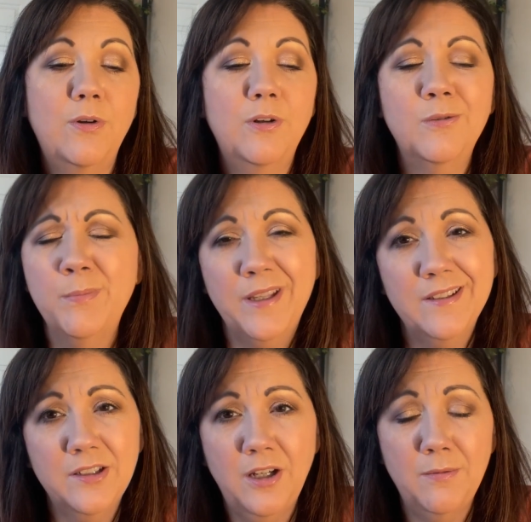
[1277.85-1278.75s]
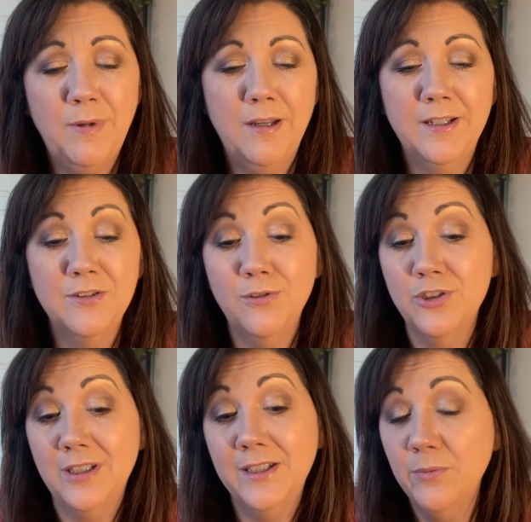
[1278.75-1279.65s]
I'll, be a little, I'll probably indulge
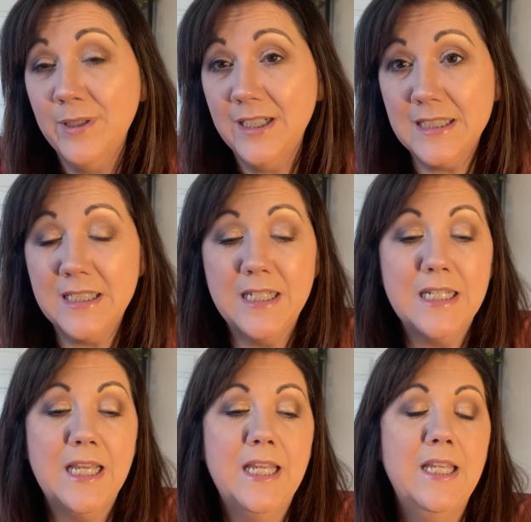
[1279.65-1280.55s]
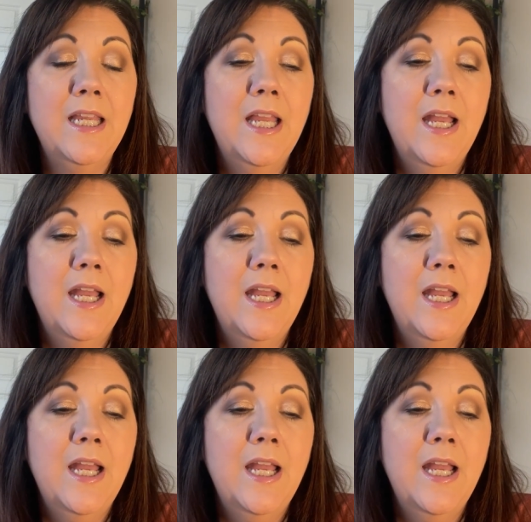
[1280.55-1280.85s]
a little bit on Sunday.